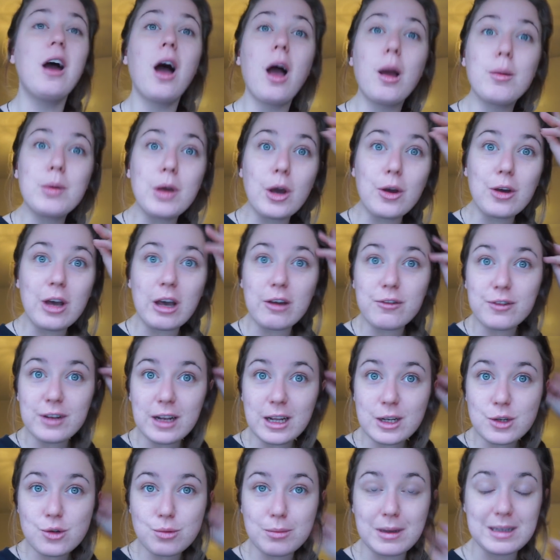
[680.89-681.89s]
I'm going out for
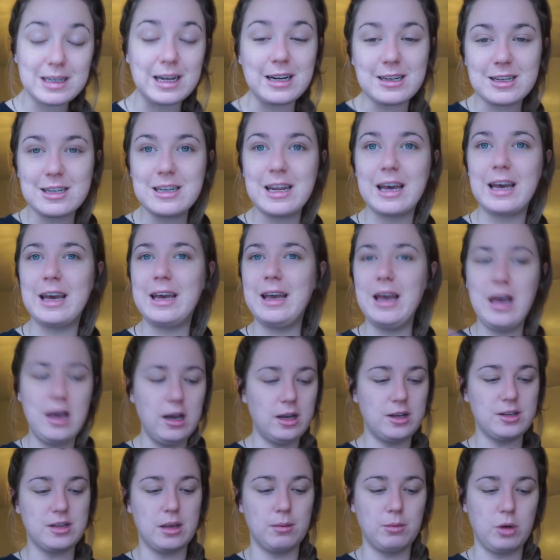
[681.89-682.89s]
lunch with my dad today
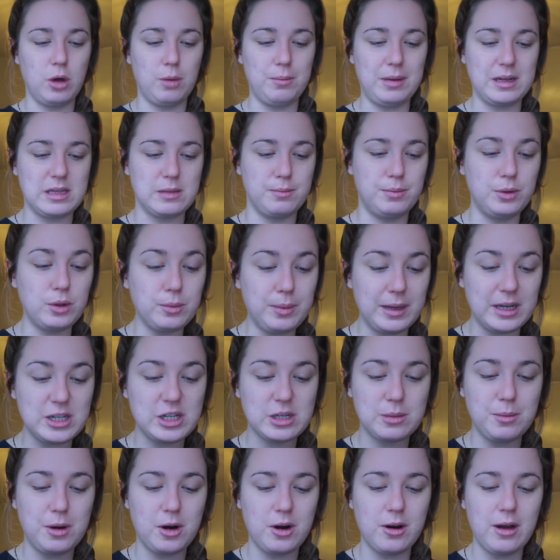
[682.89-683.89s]
because I'm going back to
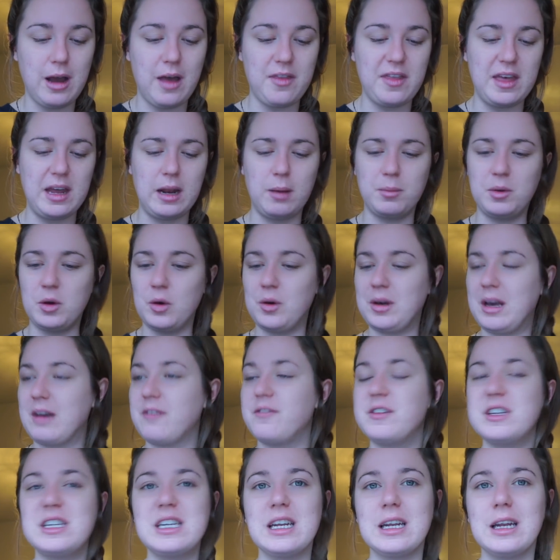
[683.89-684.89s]
Budapest tomorrow, and then I'm going
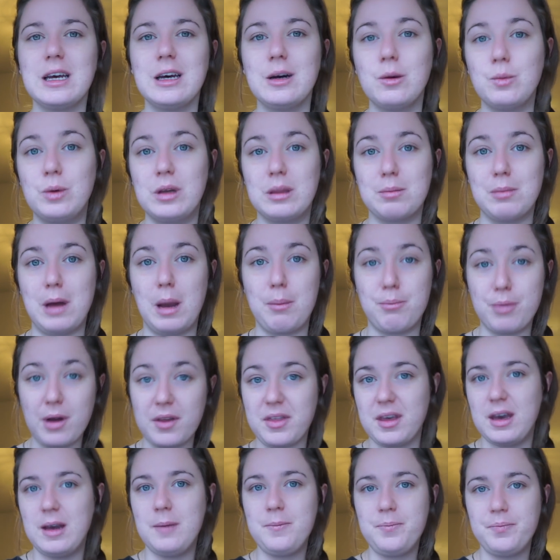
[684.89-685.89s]
out for dinner with my
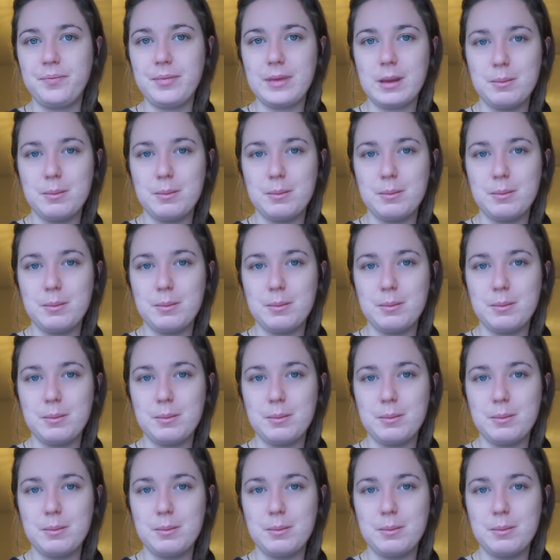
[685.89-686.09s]
brother.